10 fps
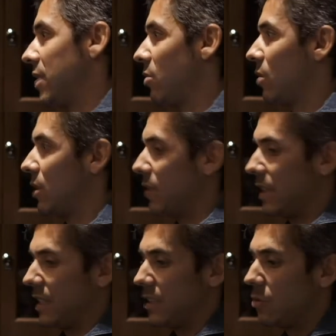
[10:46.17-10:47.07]
So there's a
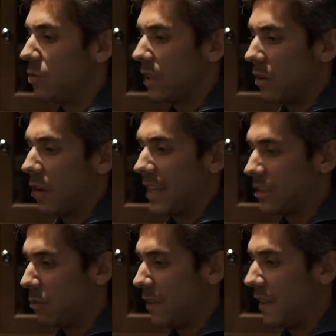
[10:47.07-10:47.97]
tool that collects all
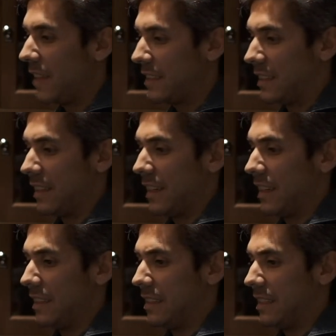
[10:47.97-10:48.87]
the data, and